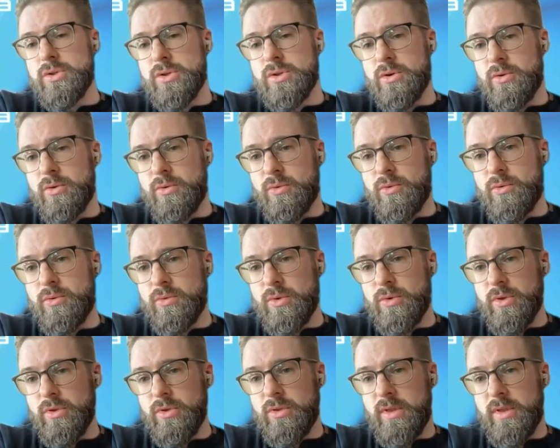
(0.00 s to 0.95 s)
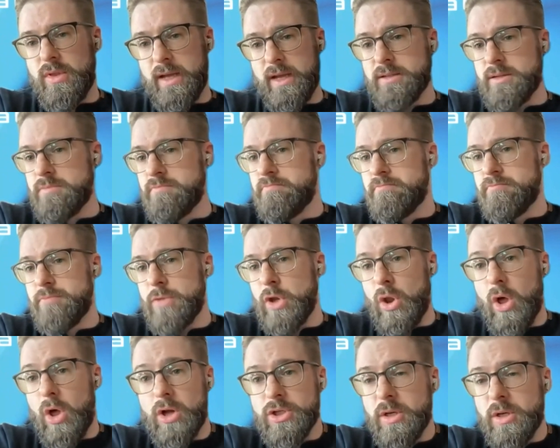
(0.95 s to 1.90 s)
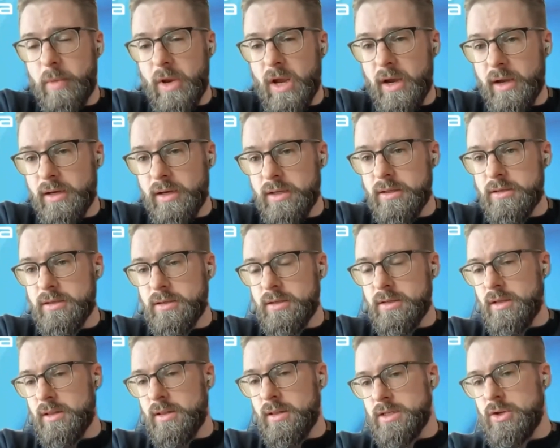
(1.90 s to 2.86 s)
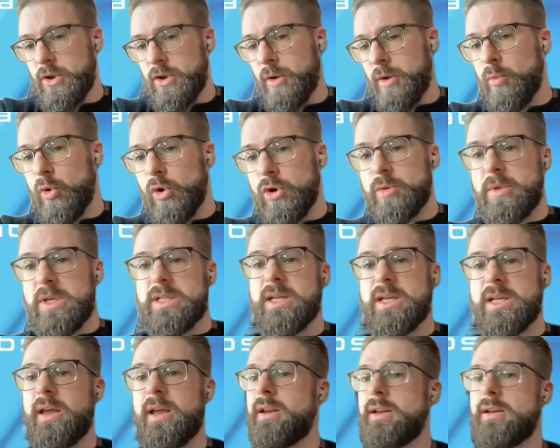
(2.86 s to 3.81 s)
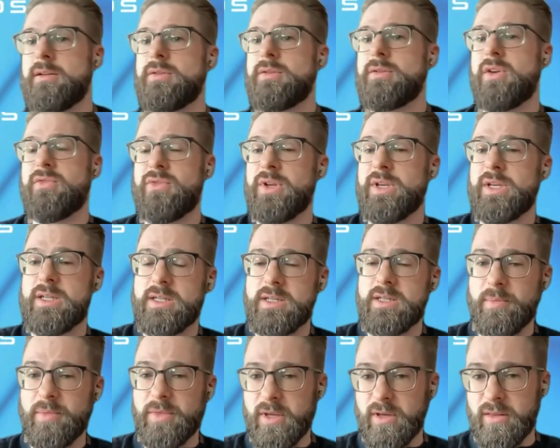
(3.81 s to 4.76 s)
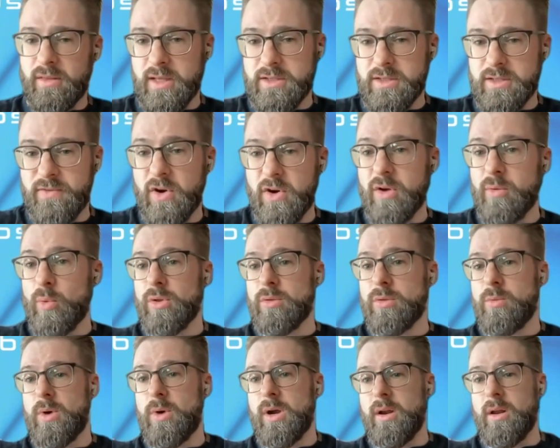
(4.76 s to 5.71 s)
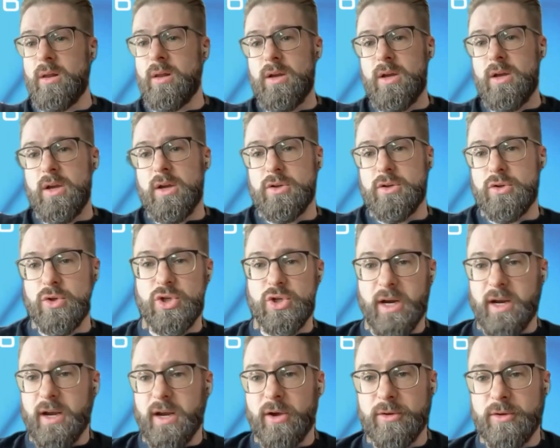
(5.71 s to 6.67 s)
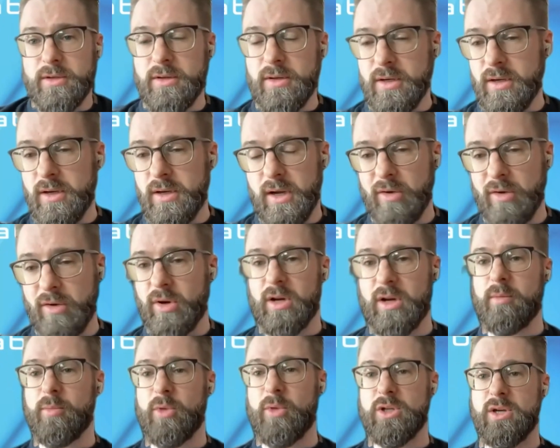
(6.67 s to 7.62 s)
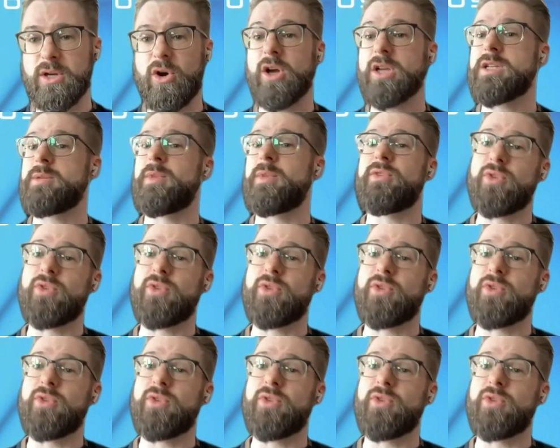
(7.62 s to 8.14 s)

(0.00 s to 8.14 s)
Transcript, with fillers: So that's the logic behind it. Uh, there's a lot more to be said, and definitely something that's very worthwhile to check out. Uh, hierarchical models are awesome.